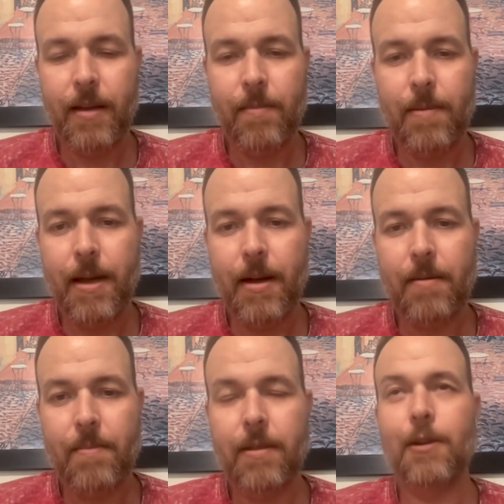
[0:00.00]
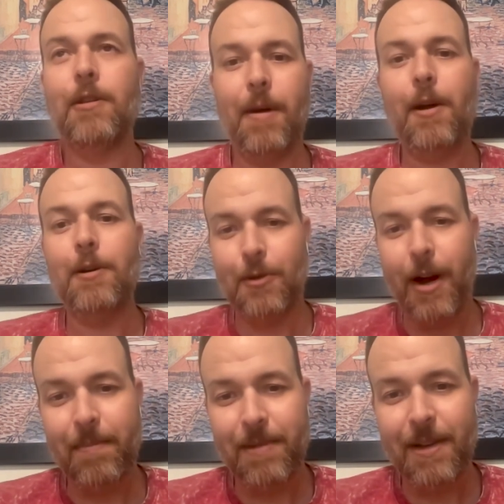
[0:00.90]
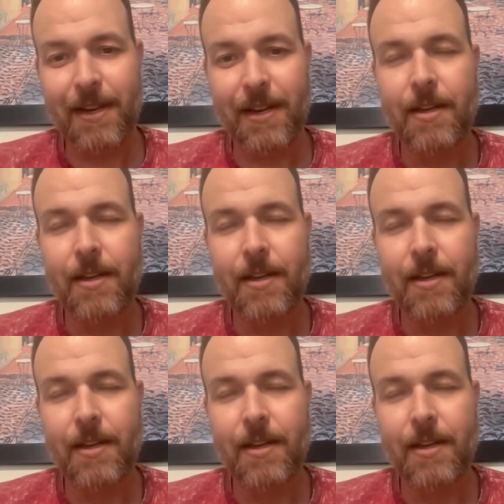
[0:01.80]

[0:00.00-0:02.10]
I, um, my literally my heart dropped. I was like,